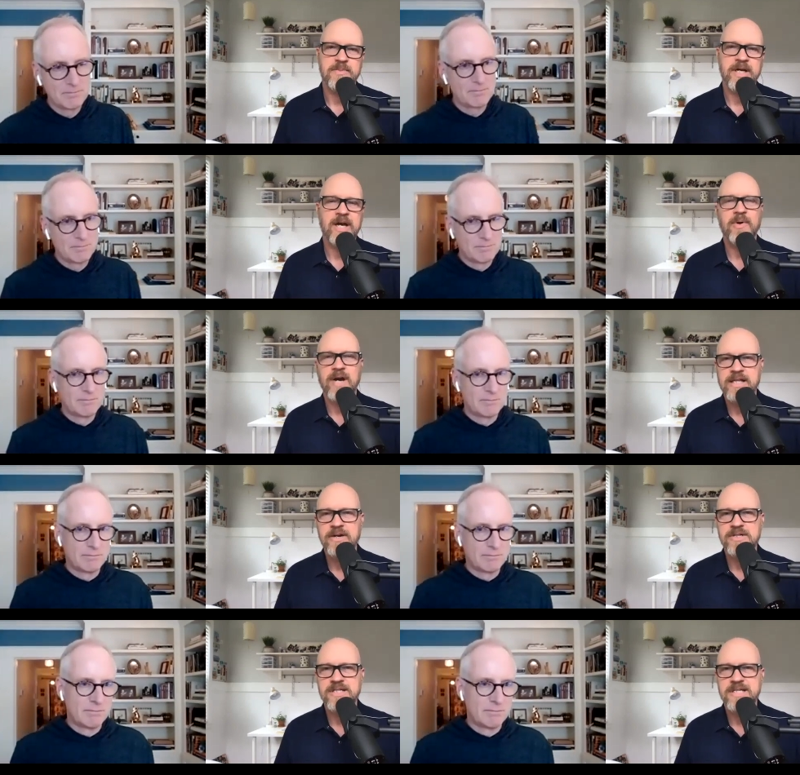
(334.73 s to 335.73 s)
Speaker 1: become great
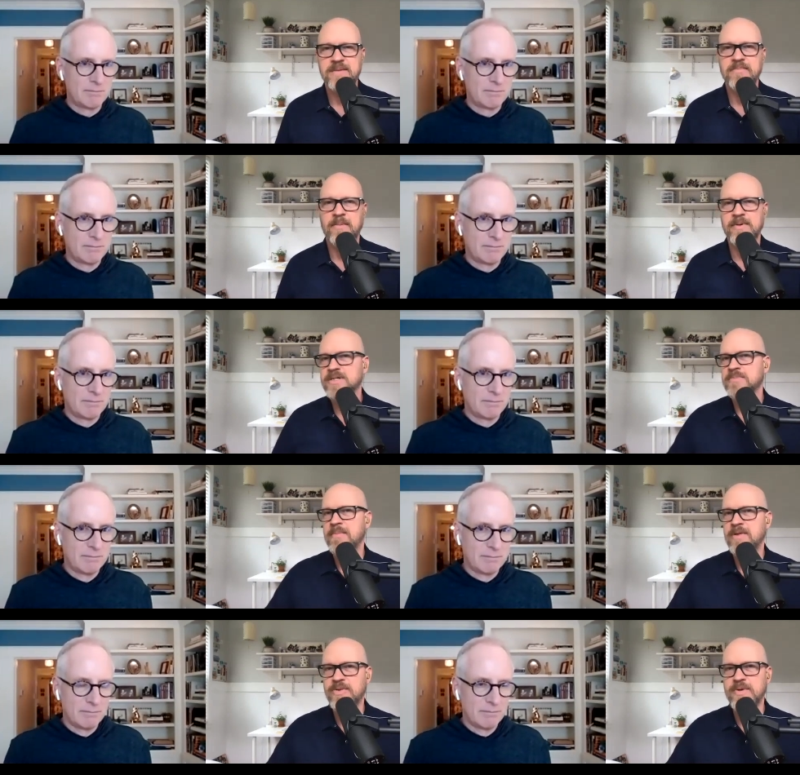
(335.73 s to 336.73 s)
leaders and team members.
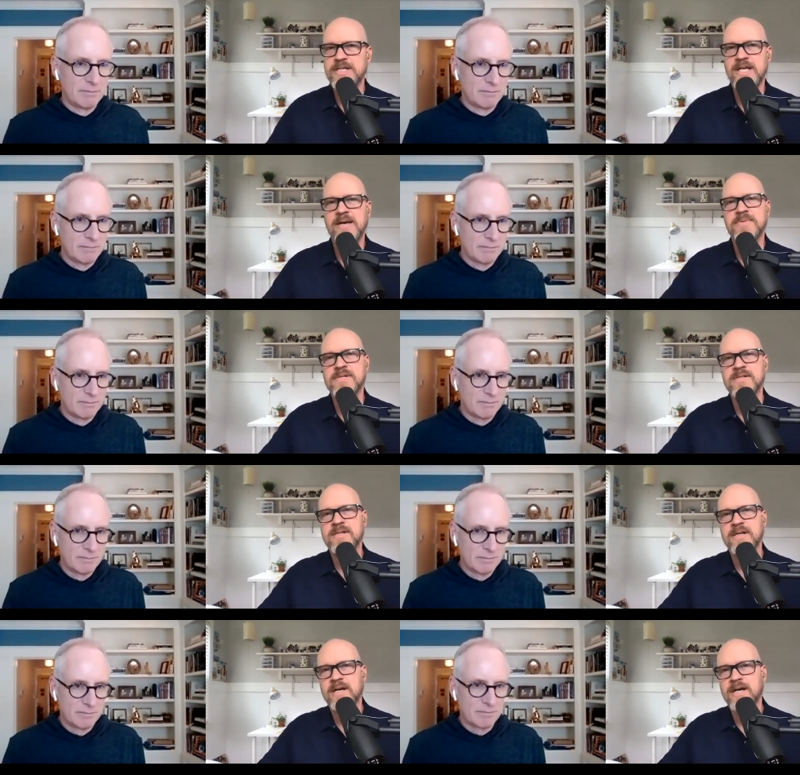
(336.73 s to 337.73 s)
Maybe 3 tips.
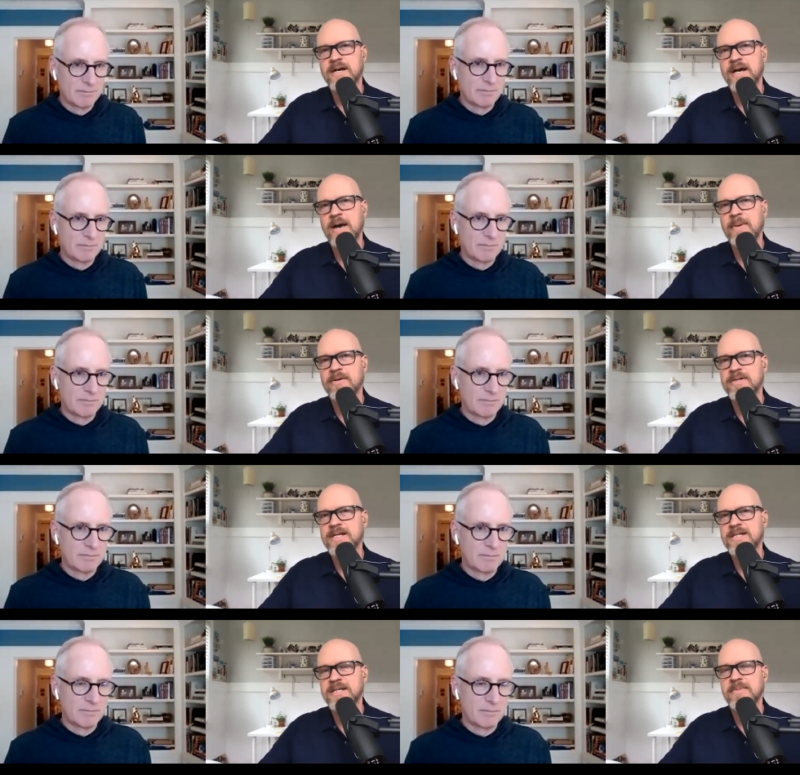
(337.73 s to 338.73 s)
How about
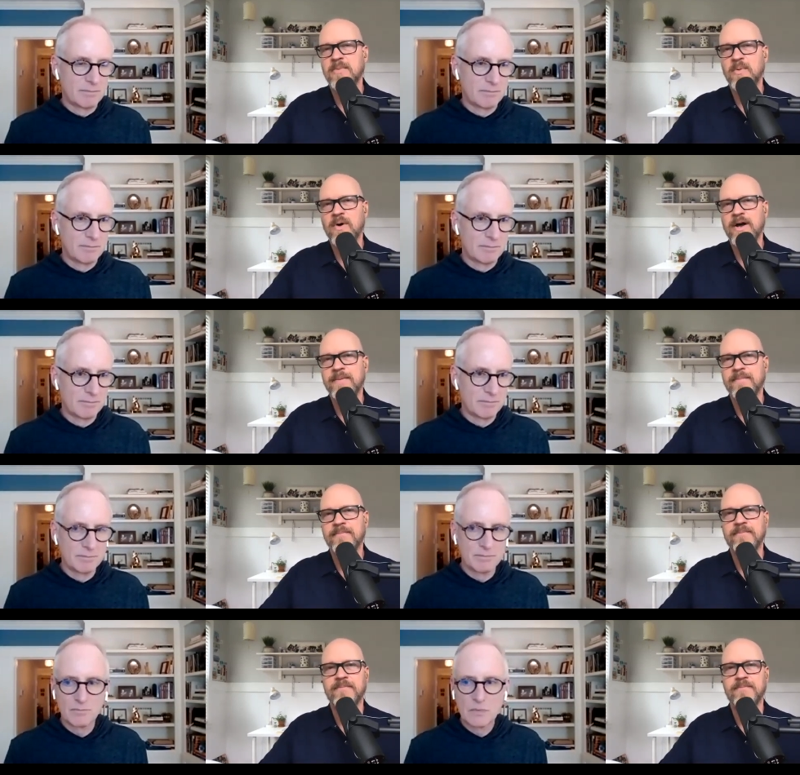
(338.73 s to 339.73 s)
tip number 1?
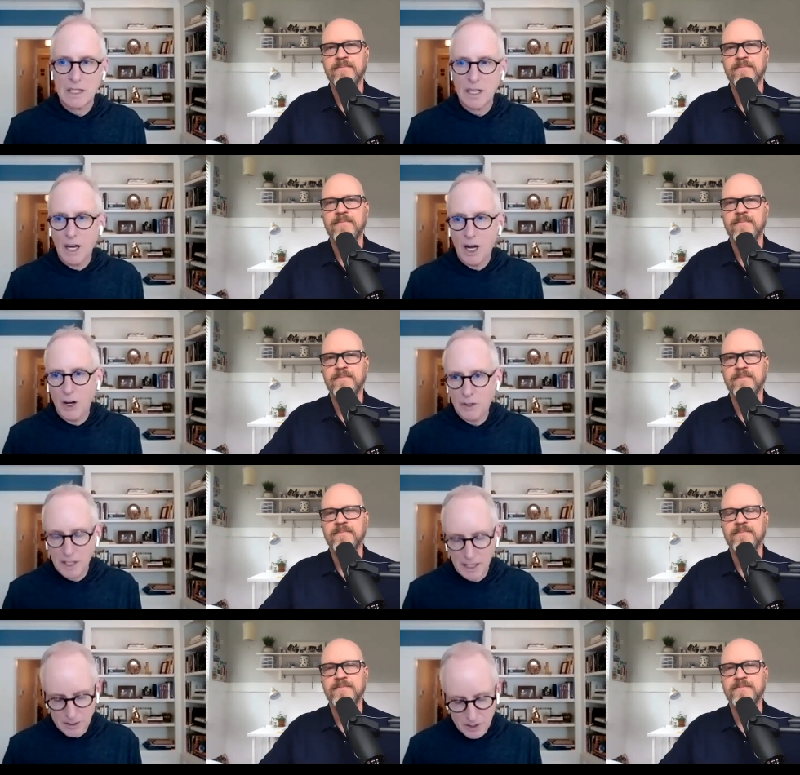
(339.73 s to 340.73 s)

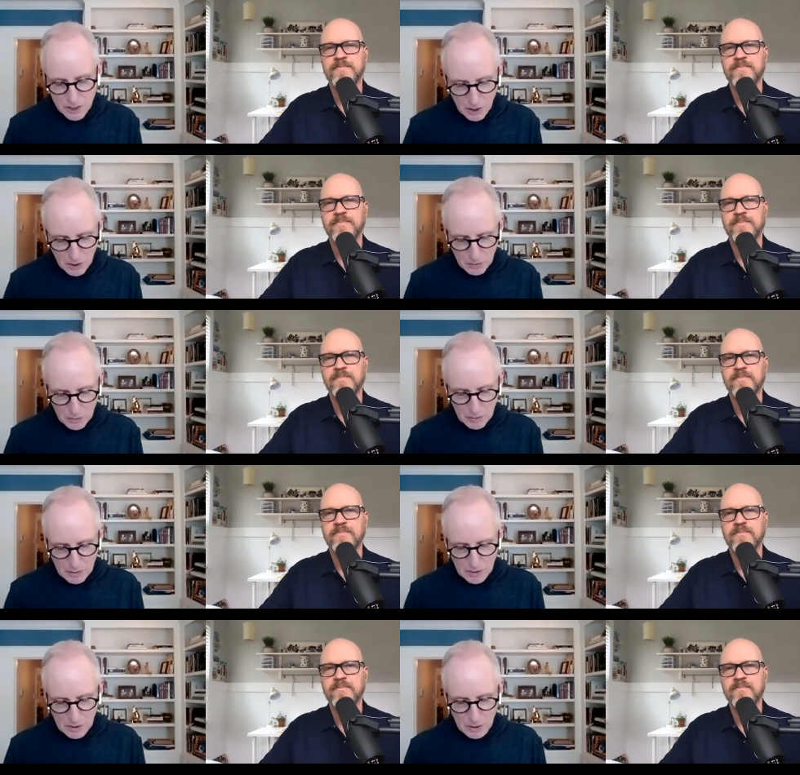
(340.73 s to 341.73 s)
Speaker 2: Okay, so
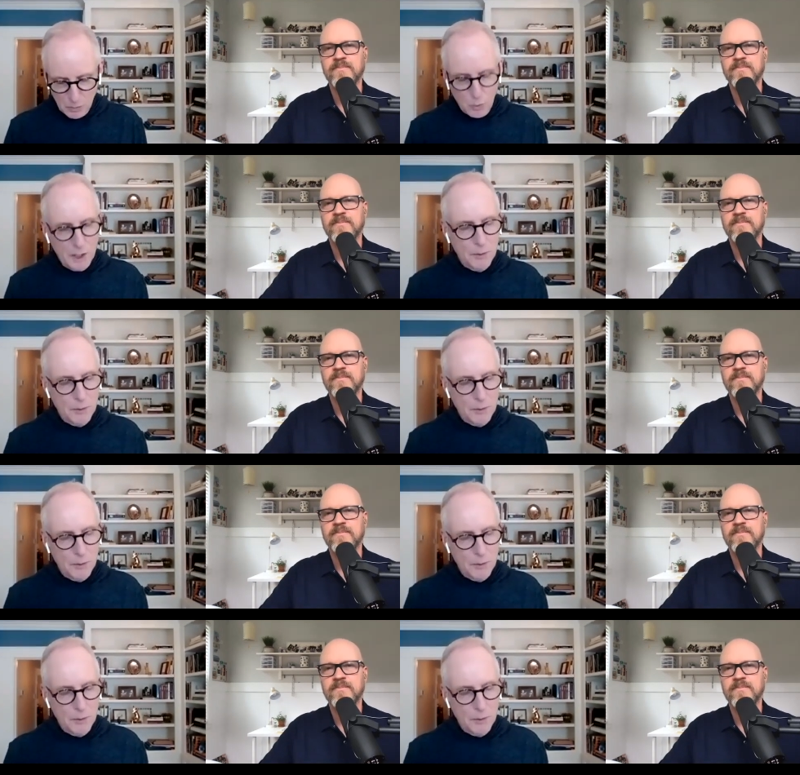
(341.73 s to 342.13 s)
with